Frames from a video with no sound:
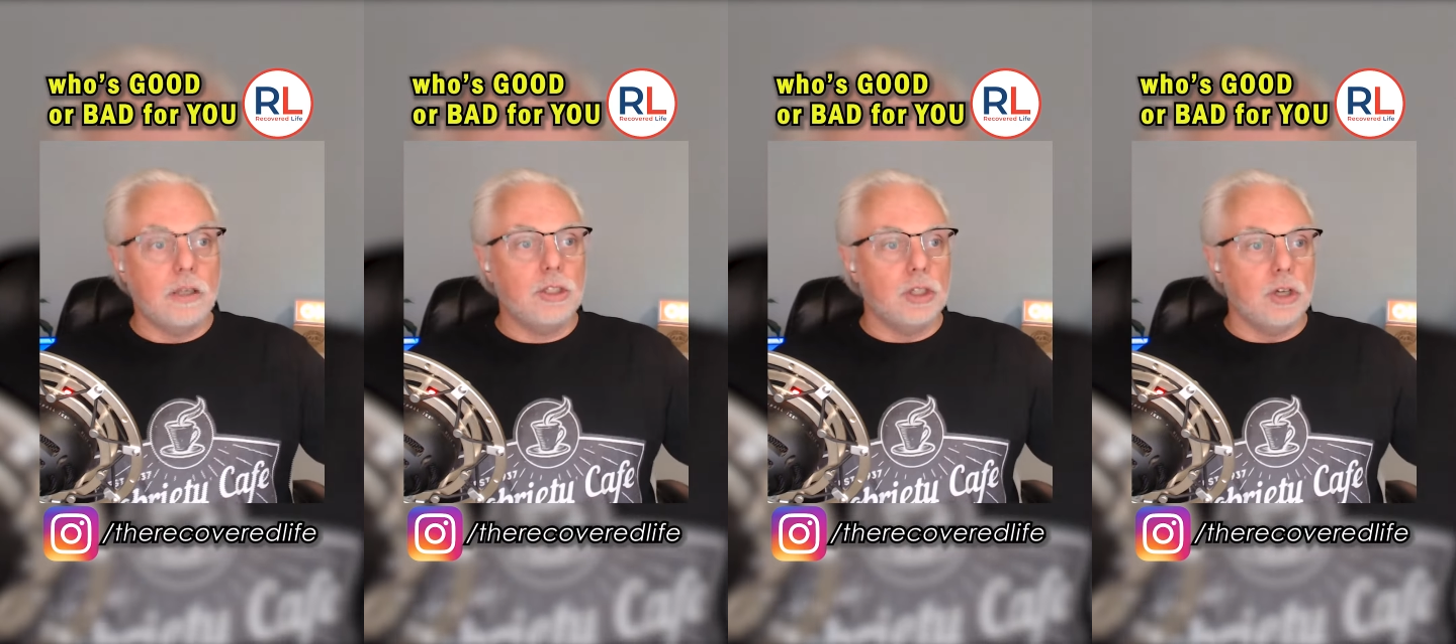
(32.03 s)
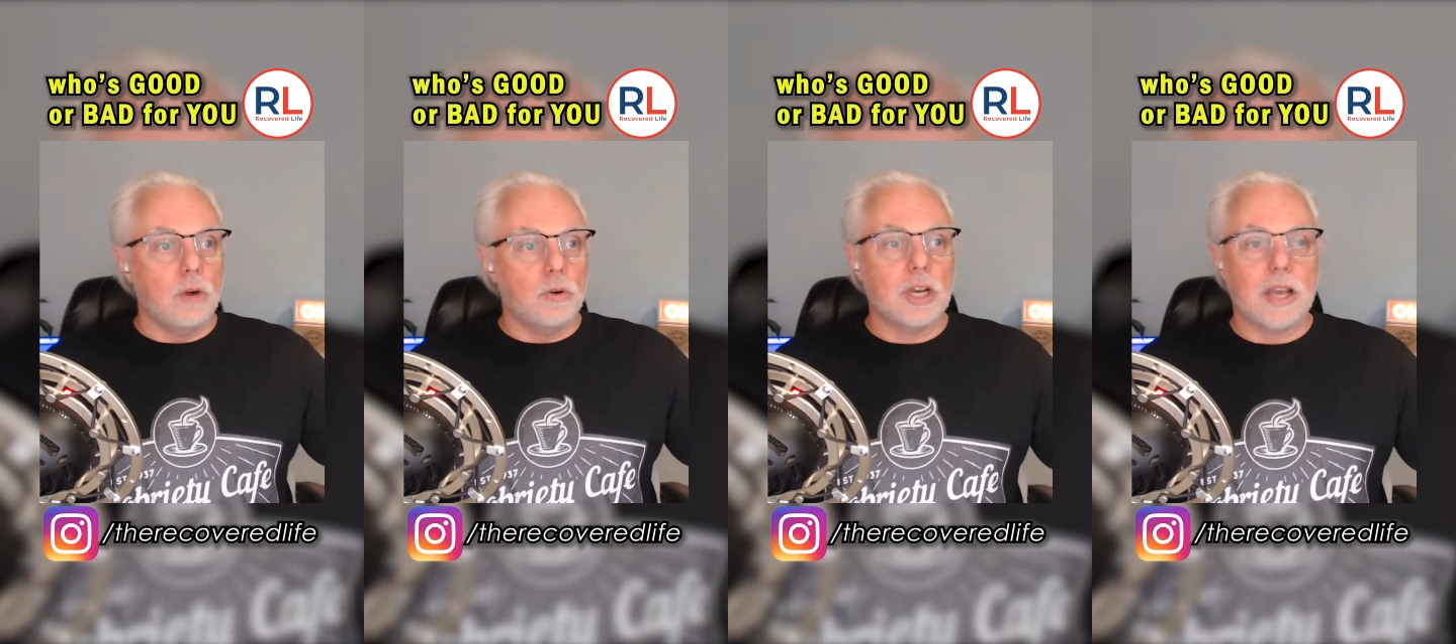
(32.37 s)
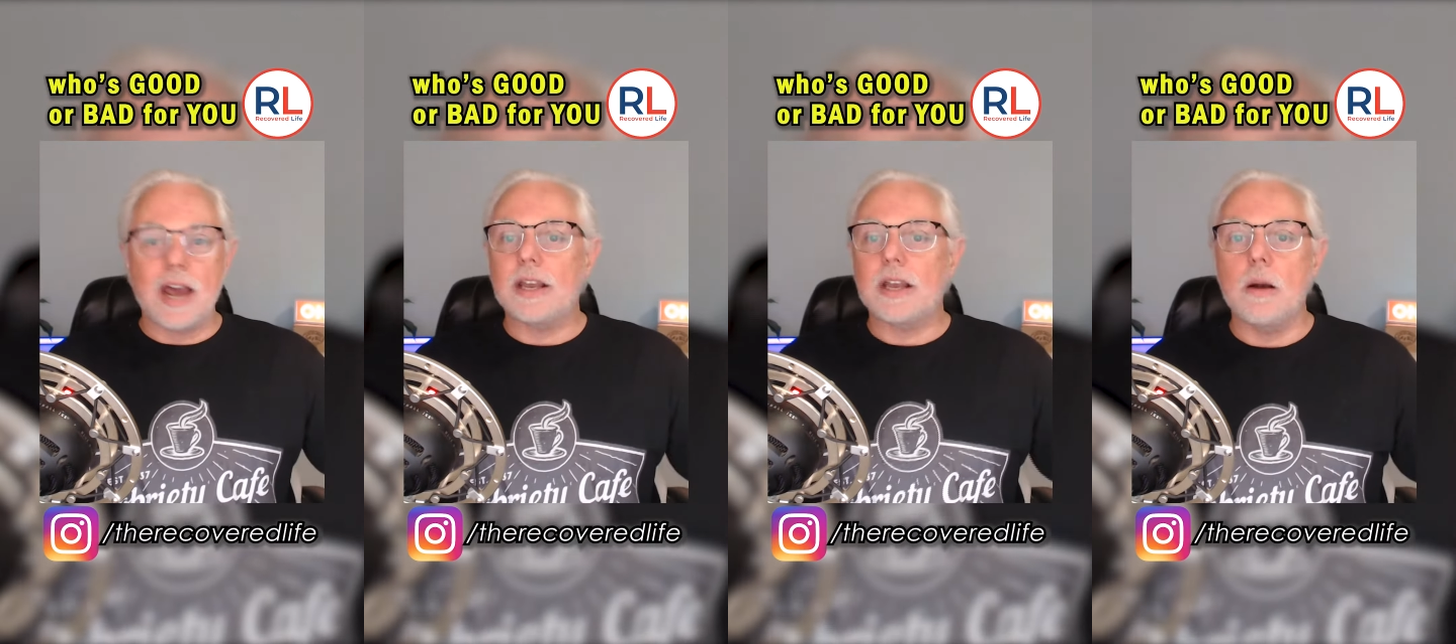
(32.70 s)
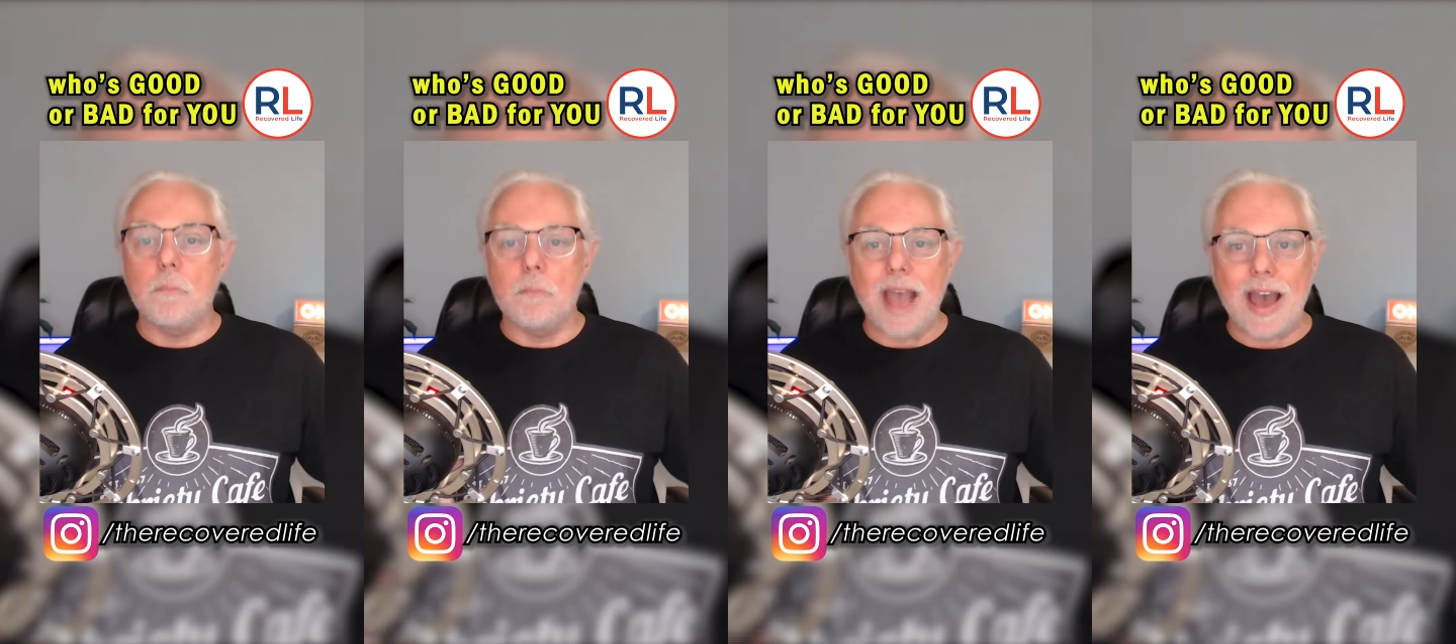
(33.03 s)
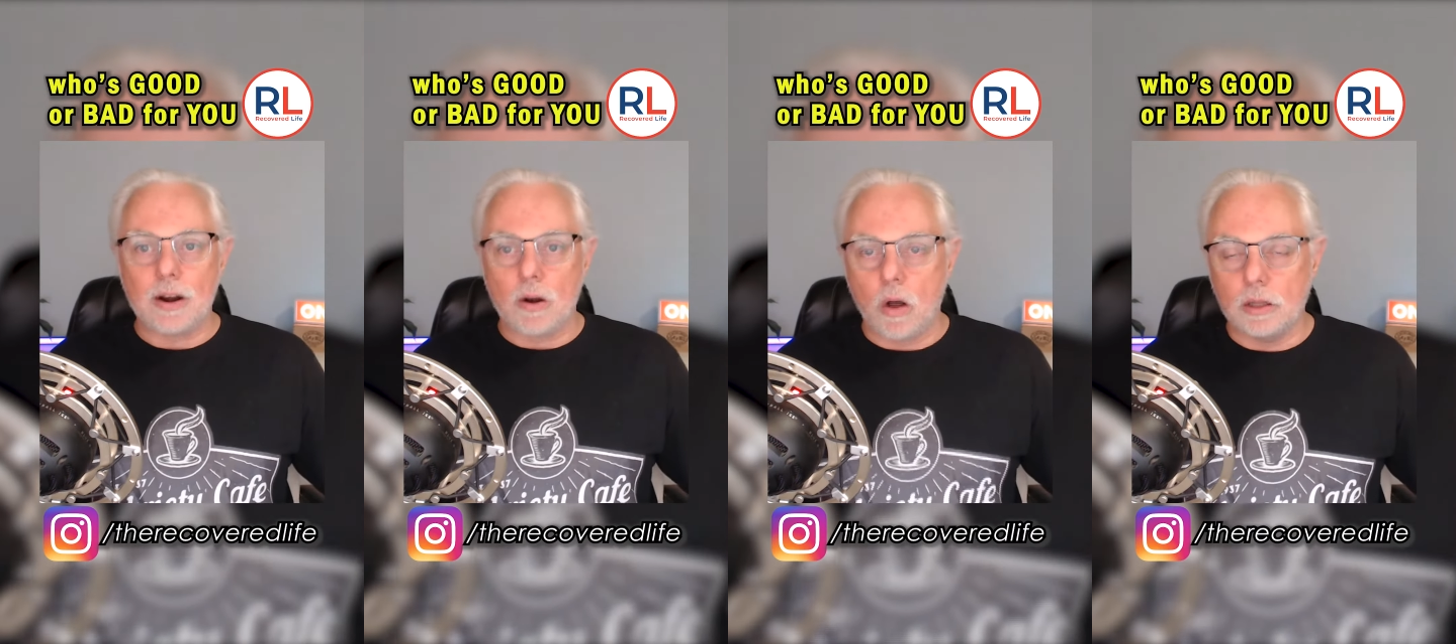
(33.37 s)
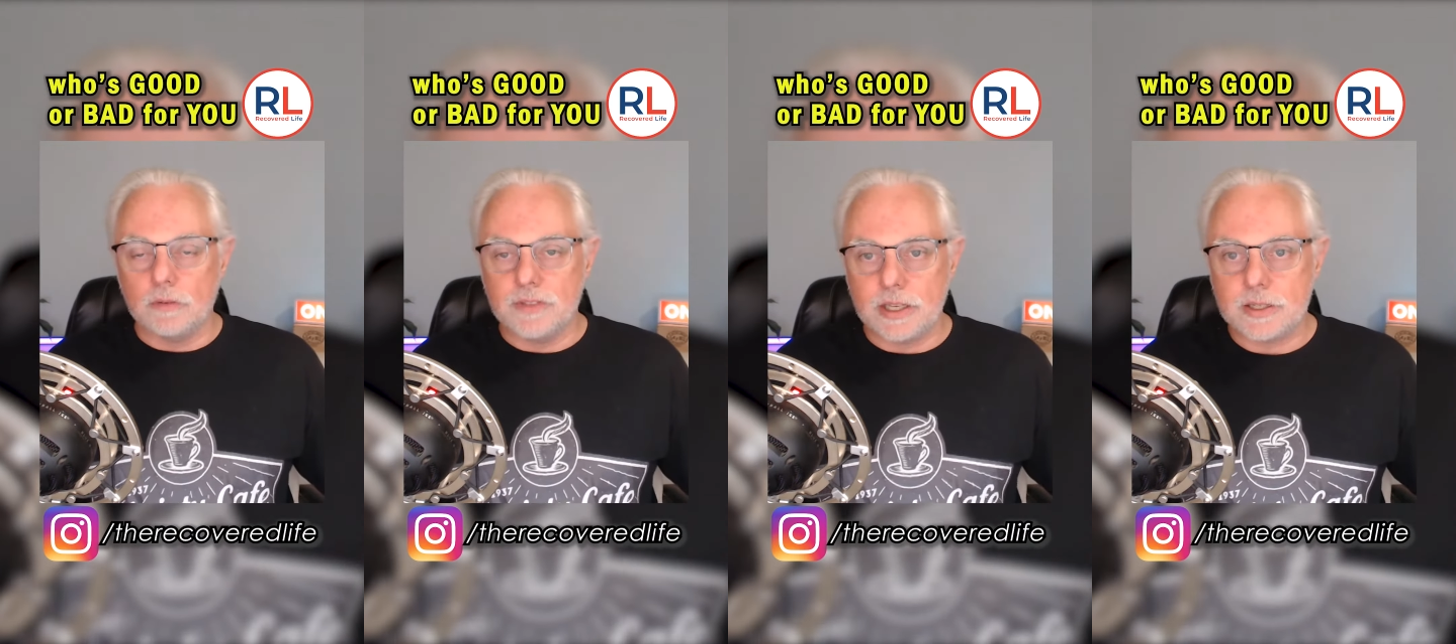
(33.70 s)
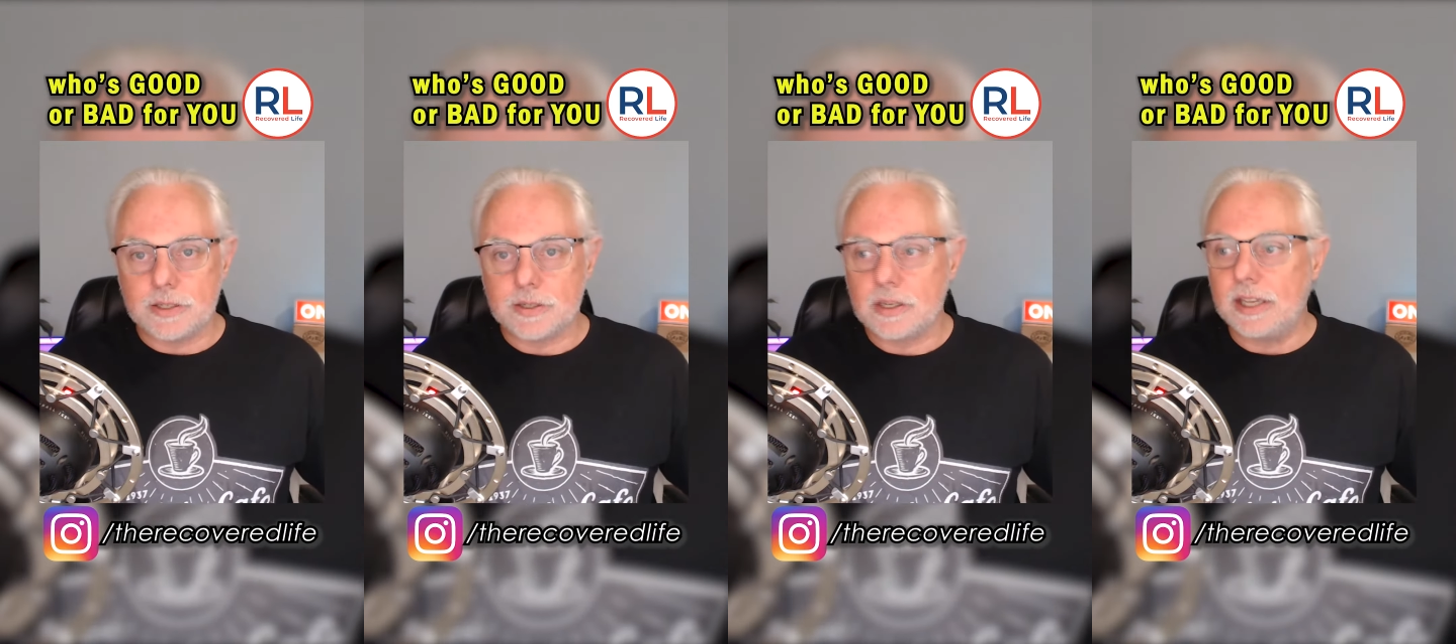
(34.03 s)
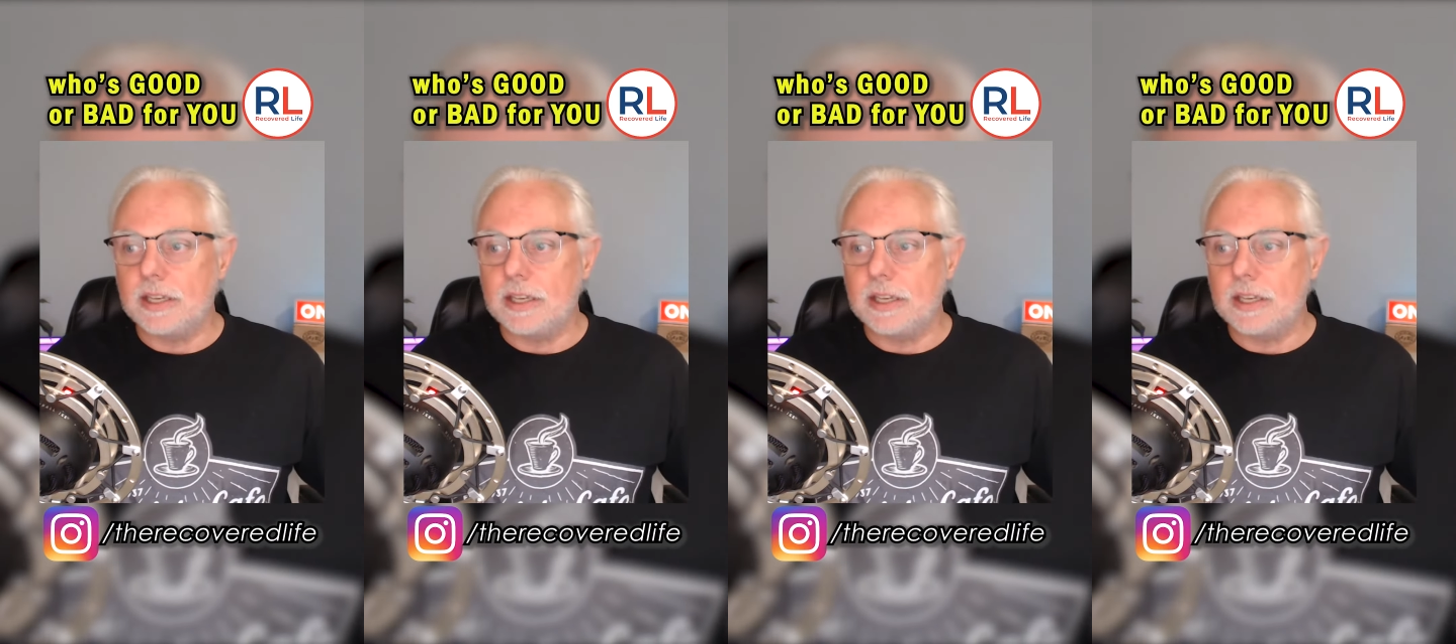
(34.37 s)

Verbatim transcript: you know, to kind of combat all of this